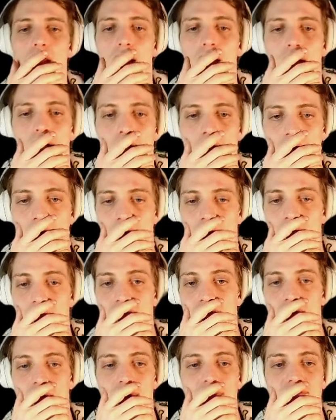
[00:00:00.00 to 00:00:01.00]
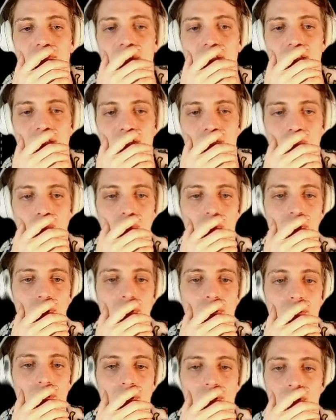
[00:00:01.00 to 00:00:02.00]
So I've got this
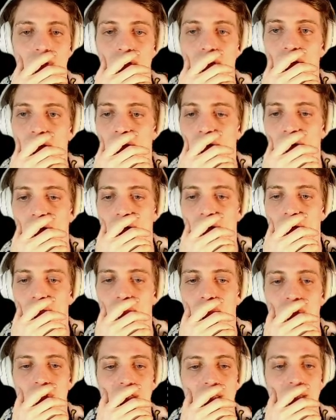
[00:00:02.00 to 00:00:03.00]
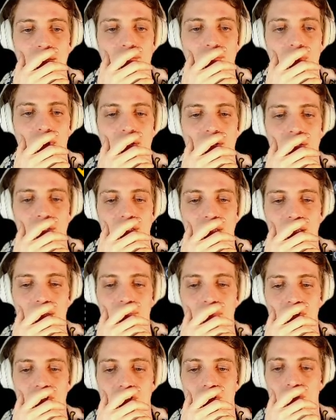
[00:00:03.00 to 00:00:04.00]
one, and I believe I deleted
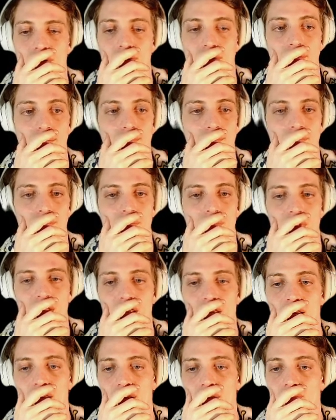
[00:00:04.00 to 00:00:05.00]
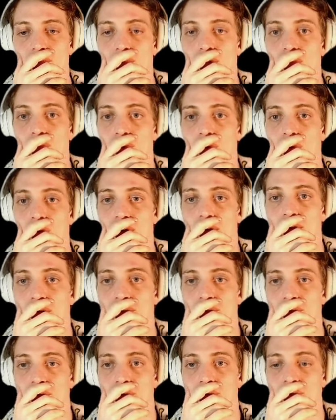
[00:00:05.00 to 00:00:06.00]
my chart. But we'll go ahead
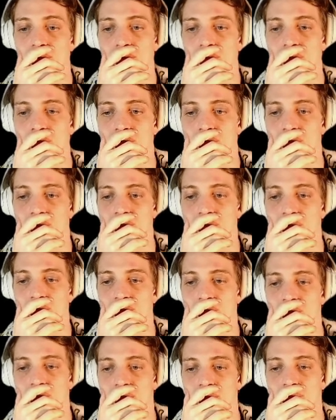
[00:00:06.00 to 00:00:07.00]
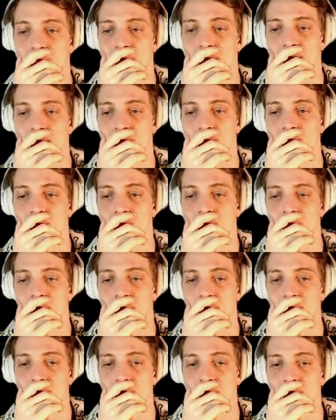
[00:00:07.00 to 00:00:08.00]
and zip back real quick.